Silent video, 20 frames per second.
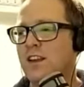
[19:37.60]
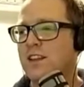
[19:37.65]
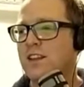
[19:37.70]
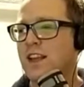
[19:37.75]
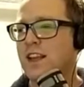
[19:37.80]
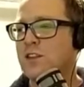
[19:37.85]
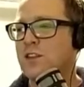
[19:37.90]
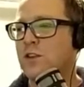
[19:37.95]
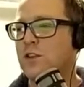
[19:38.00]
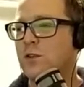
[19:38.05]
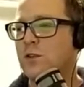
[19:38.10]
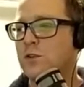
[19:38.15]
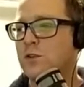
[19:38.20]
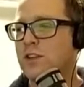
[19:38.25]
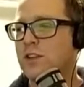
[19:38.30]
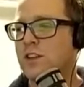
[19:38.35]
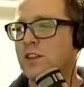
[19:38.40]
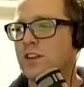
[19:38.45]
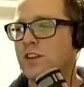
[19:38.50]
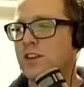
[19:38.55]
That's called
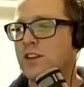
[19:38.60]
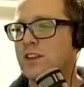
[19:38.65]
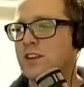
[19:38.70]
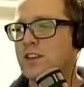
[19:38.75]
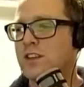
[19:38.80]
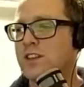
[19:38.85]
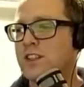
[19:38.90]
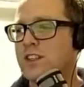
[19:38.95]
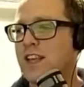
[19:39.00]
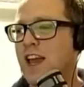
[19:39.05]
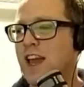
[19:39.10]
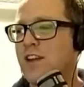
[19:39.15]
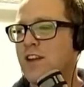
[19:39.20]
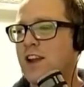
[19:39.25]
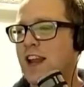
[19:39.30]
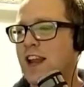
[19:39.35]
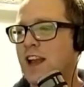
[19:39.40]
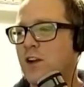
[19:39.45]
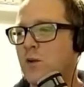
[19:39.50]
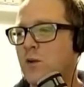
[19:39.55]
Scary
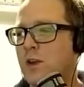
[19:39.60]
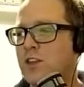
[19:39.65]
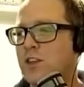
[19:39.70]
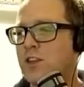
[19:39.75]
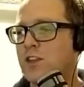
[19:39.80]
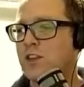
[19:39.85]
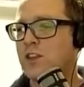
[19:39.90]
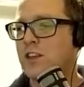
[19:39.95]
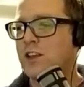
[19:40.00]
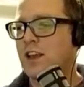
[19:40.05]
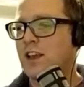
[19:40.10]
Language,